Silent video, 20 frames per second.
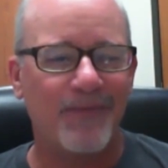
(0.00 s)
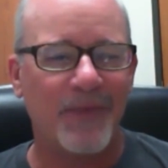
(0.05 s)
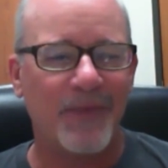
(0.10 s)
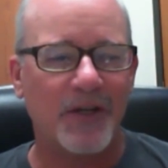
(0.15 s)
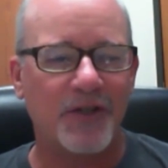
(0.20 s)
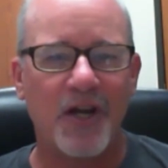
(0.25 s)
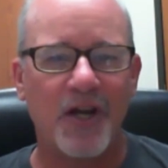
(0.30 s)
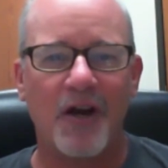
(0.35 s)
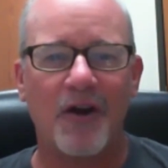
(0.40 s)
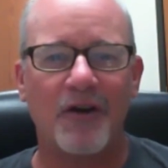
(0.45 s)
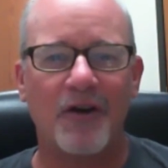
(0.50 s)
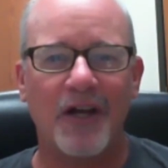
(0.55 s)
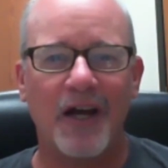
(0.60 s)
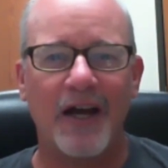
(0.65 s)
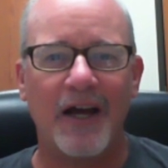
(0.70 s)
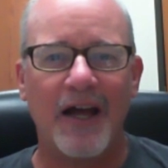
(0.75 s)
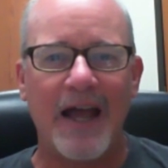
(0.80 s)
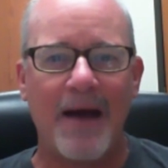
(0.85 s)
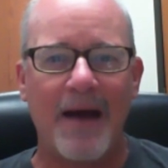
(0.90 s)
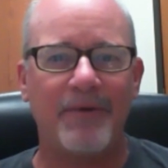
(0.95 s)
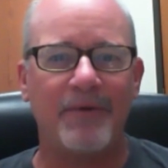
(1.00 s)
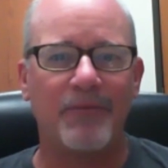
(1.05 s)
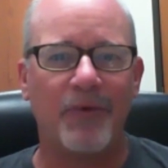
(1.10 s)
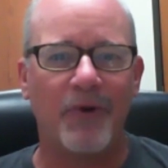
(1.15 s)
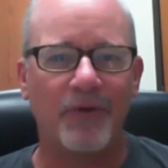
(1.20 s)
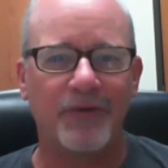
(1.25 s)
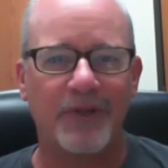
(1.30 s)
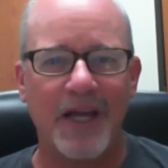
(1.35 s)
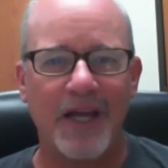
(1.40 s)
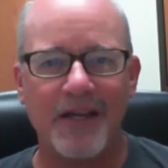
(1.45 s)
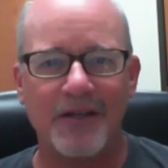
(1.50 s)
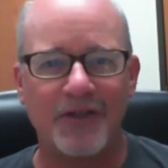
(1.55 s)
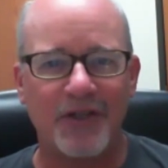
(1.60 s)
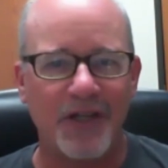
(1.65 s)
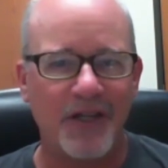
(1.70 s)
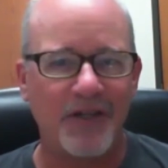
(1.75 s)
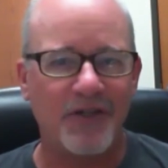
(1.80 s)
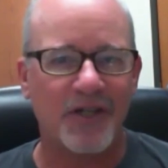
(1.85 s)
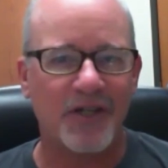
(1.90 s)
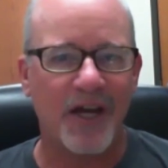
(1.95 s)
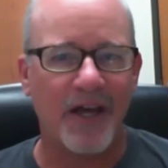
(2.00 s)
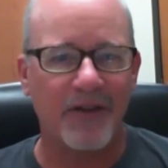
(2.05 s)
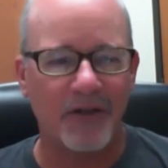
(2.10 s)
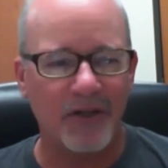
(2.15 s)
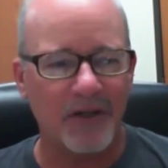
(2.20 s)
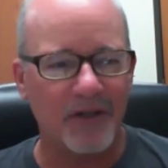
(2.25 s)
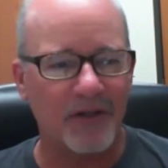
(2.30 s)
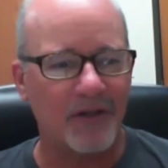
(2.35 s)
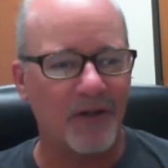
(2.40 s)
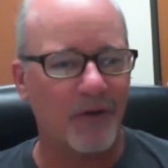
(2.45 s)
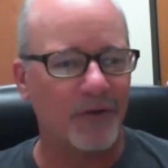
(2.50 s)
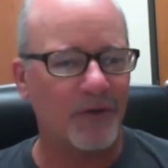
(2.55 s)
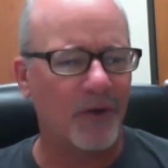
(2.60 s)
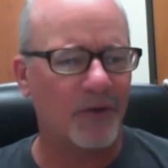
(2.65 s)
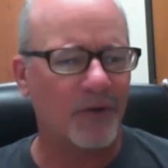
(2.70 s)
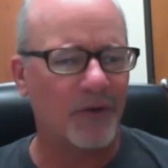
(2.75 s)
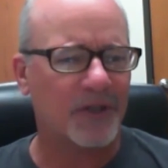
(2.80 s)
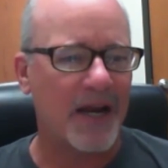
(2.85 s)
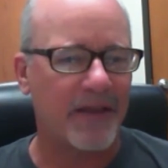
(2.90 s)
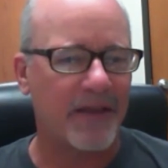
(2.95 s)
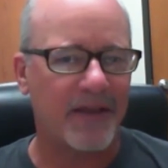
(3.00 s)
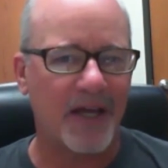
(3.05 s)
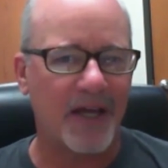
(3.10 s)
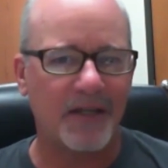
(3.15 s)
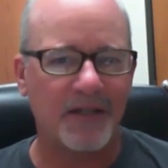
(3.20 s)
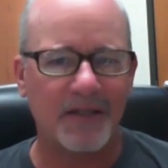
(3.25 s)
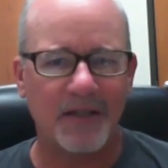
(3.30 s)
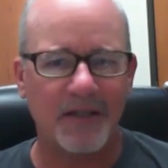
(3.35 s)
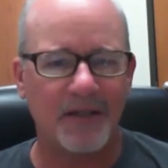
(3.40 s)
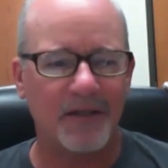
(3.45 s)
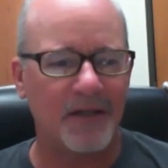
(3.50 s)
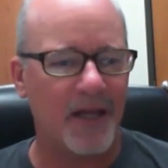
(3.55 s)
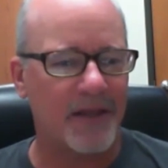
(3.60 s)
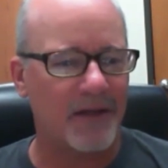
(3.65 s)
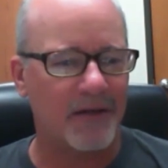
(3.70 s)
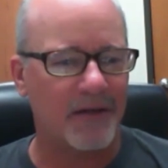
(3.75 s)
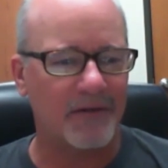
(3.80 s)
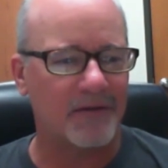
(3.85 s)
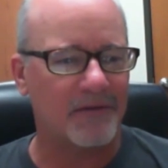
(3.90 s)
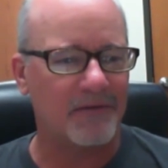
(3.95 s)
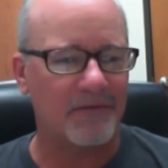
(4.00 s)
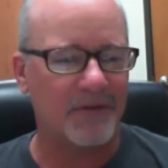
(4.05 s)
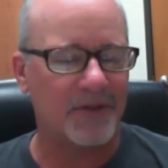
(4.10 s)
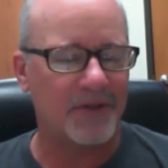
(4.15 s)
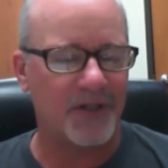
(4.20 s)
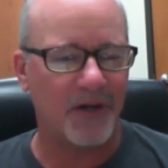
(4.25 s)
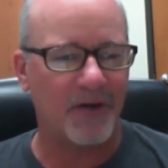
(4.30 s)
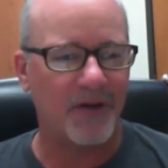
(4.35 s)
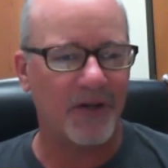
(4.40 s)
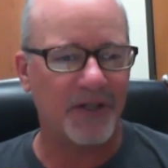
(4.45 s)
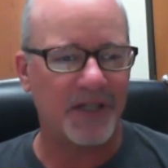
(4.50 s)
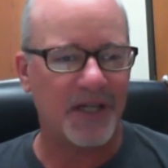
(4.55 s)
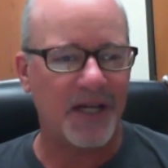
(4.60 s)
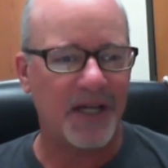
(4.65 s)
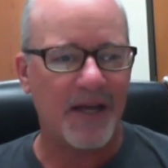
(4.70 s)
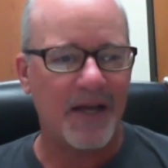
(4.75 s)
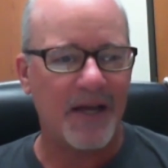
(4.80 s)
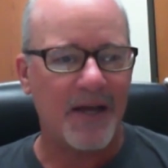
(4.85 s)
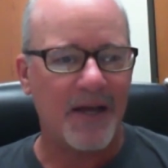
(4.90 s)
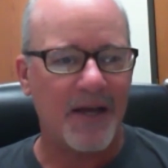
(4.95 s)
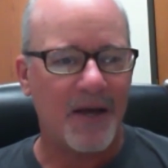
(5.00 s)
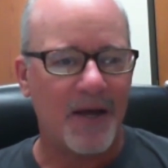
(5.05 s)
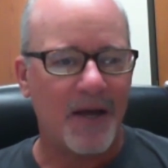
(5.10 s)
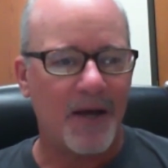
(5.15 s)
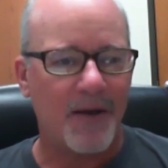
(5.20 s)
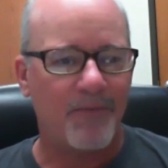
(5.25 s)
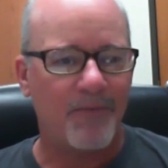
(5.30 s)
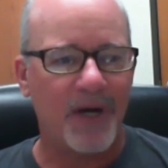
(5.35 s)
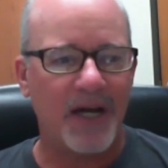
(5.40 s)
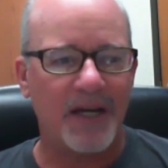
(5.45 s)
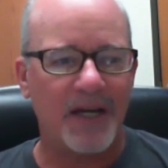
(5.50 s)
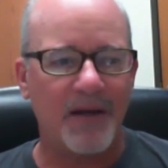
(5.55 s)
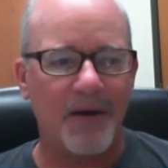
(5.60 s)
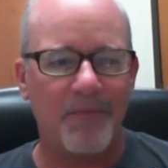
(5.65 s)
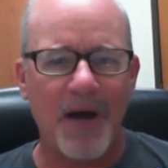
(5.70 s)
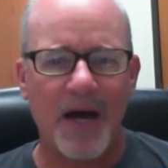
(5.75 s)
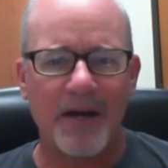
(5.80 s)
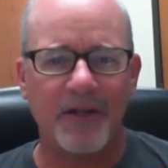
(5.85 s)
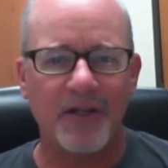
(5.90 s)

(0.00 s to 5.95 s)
shared happy birthdays to each other and those kind of things, nothing serious. But about